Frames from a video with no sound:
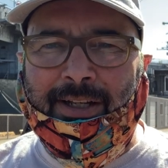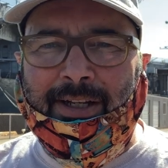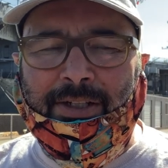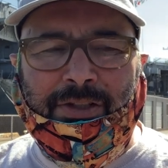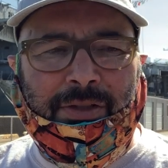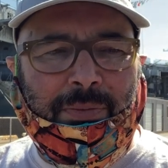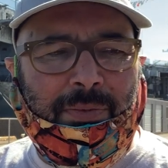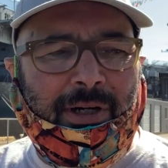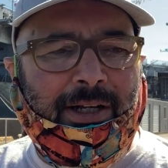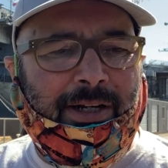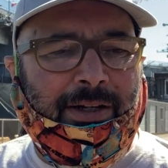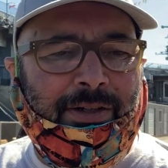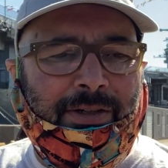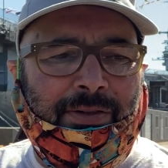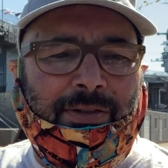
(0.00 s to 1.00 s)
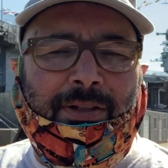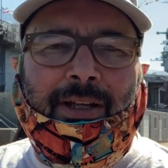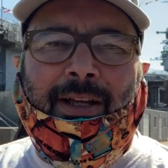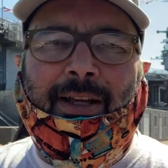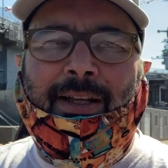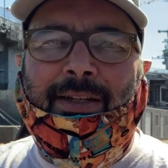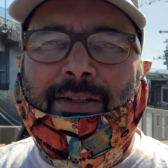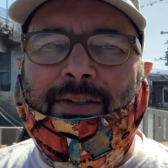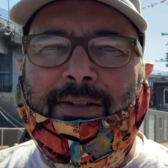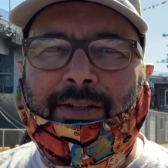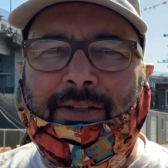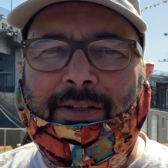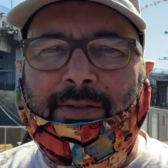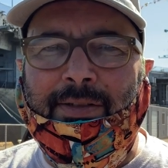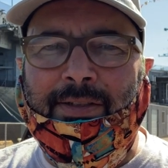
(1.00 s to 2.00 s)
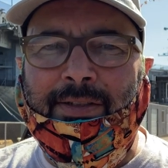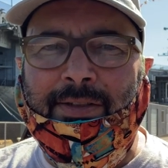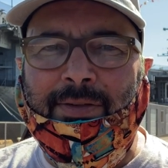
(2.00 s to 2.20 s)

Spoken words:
I used to ride out here a lot on,